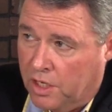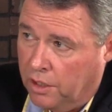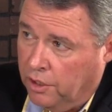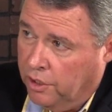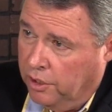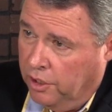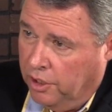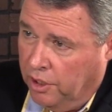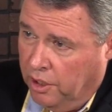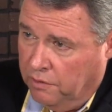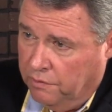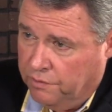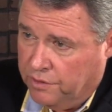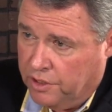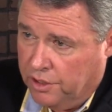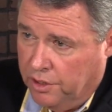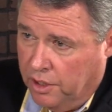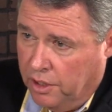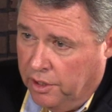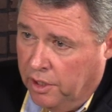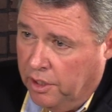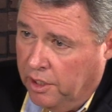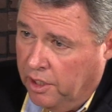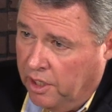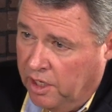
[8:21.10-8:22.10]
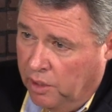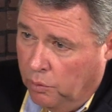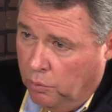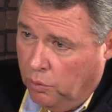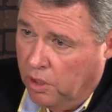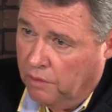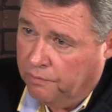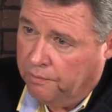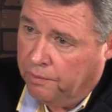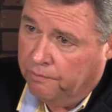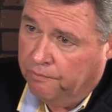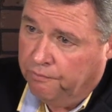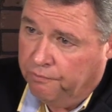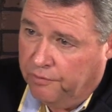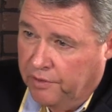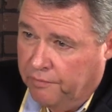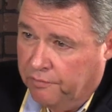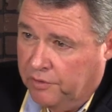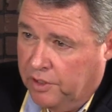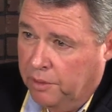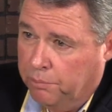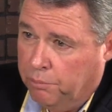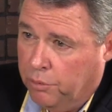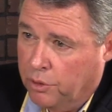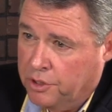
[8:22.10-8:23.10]
gives anywhere from
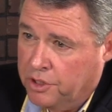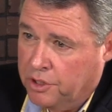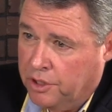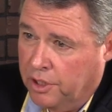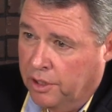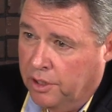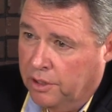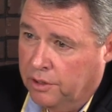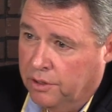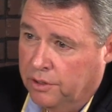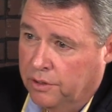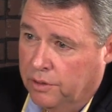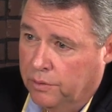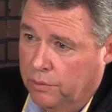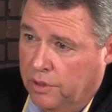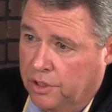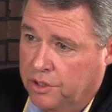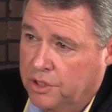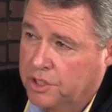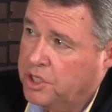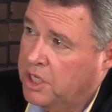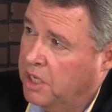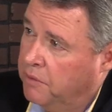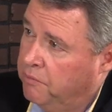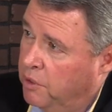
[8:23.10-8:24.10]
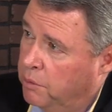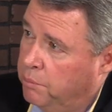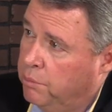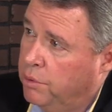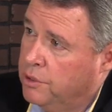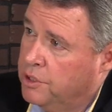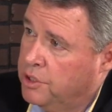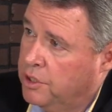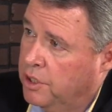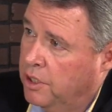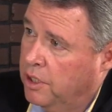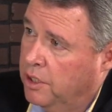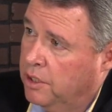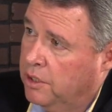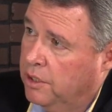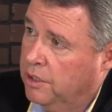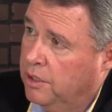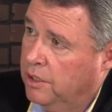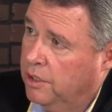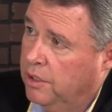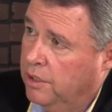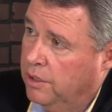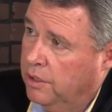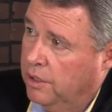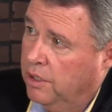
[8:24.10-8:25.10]
50% to a 70%
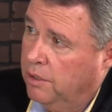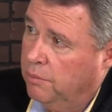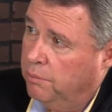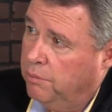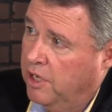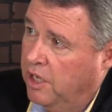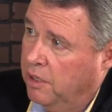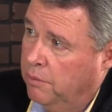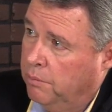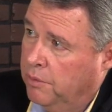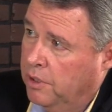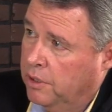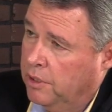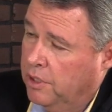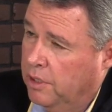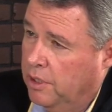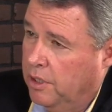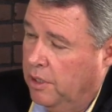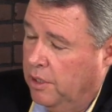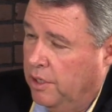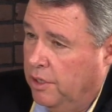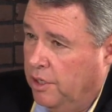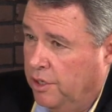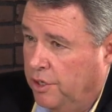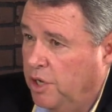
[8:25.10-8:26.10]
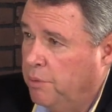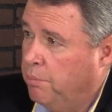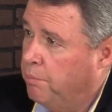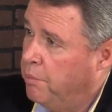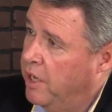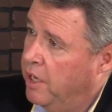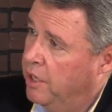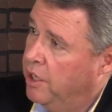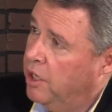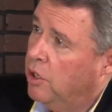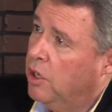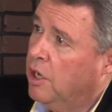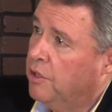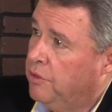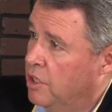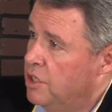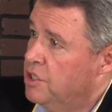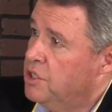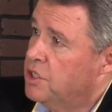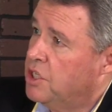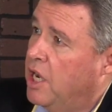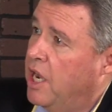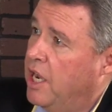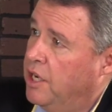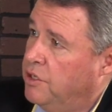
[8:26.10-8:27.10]
abatement, depending on the
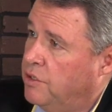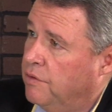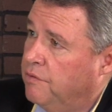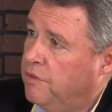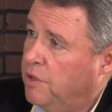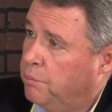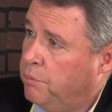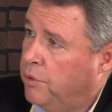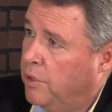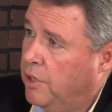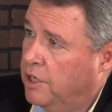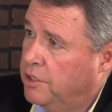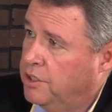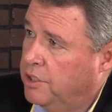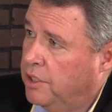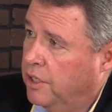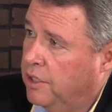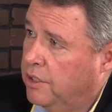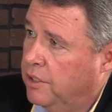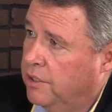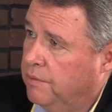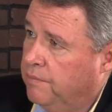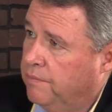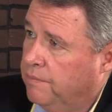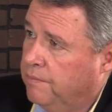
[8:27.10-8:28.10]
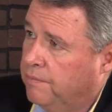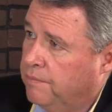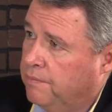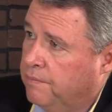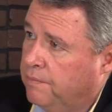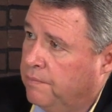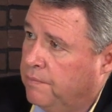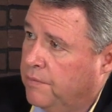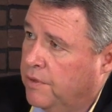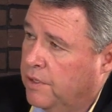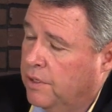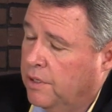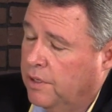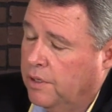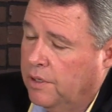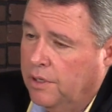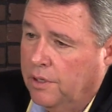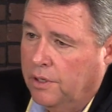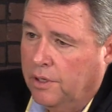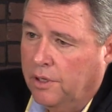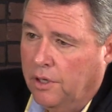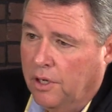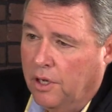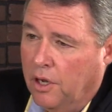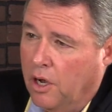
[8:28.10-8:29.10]
size of the project.
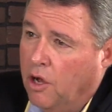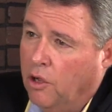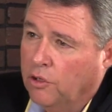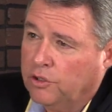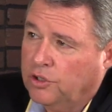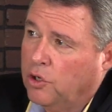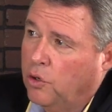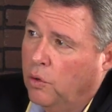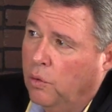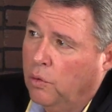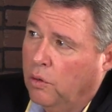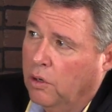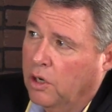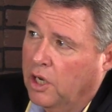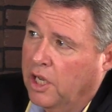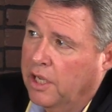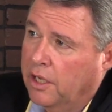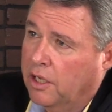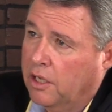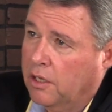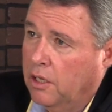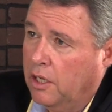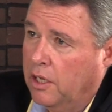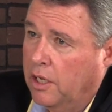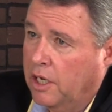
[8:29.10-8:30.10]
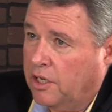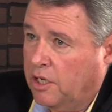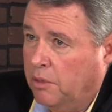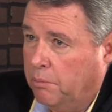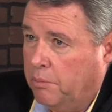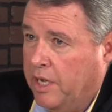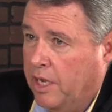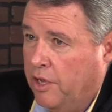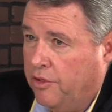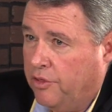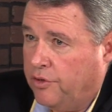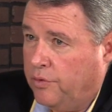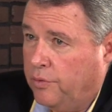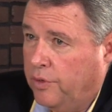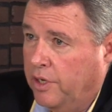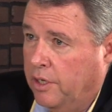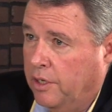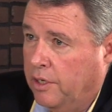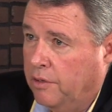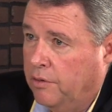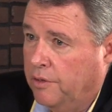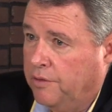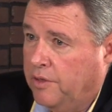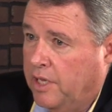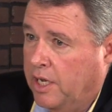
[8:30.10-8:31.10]
All total, they collect about
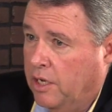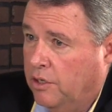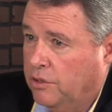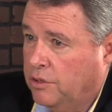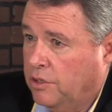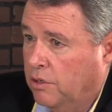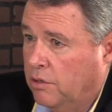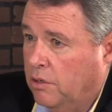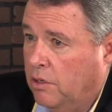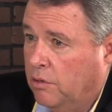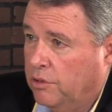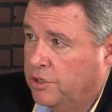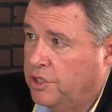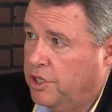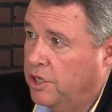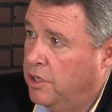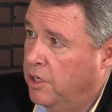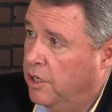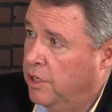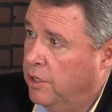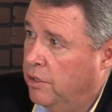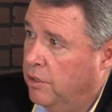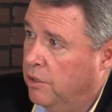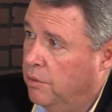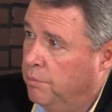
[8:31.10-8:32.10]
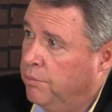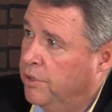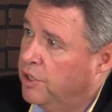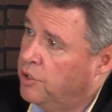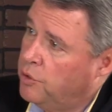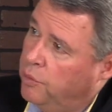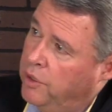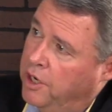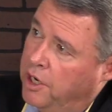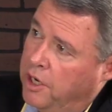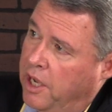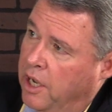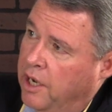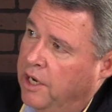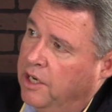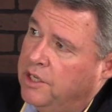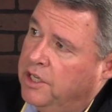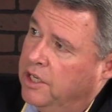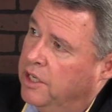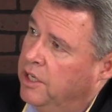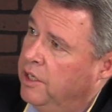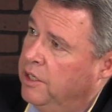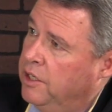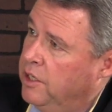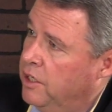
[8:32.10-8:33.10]
$300,000 a year between
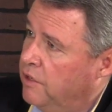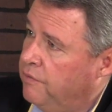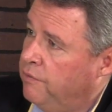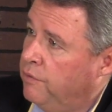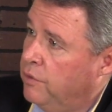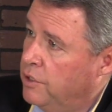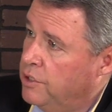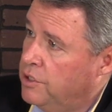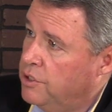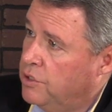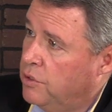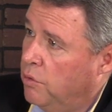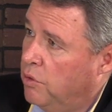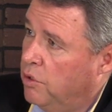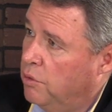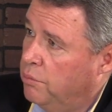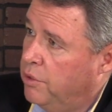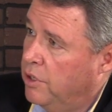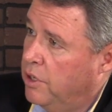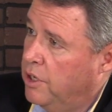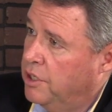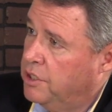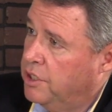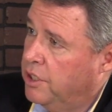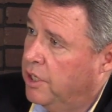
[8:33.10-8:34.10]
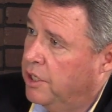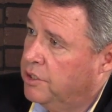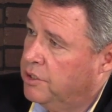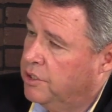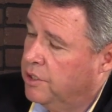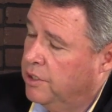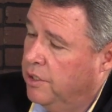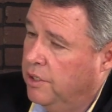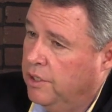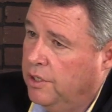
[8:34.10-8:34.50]
18 different solar projects.